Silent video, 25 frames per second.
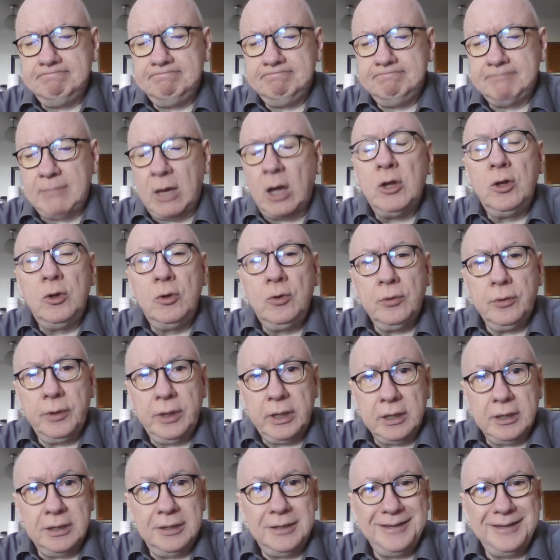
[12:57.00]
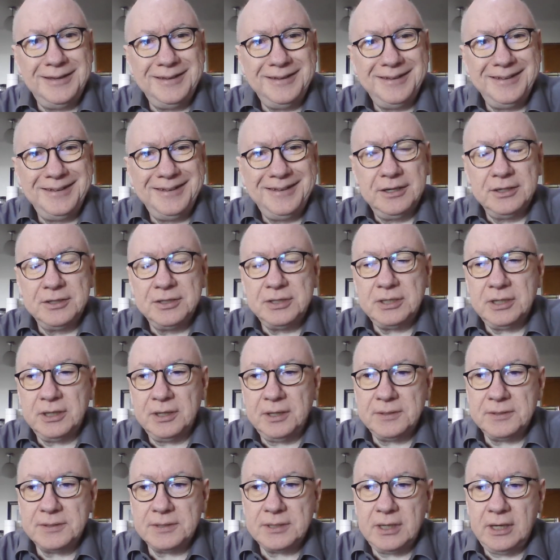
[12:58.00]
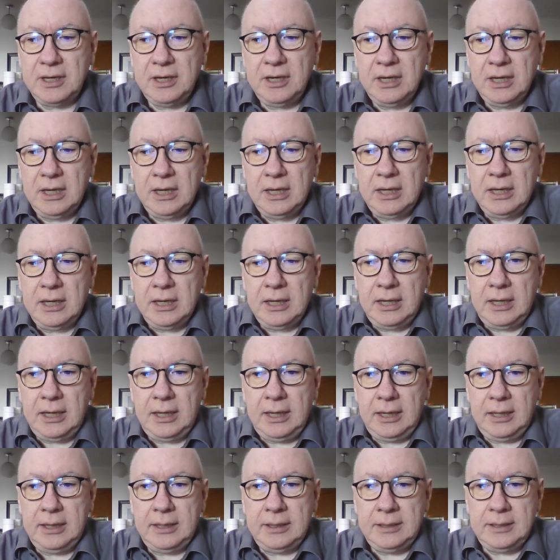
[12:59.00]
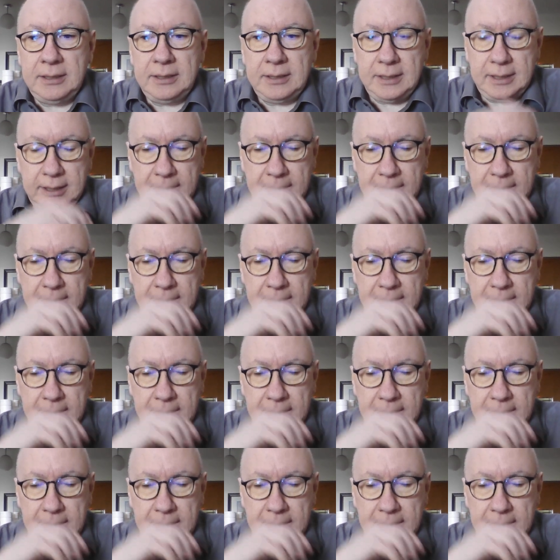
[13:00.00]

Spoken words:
alluring, shall I say, and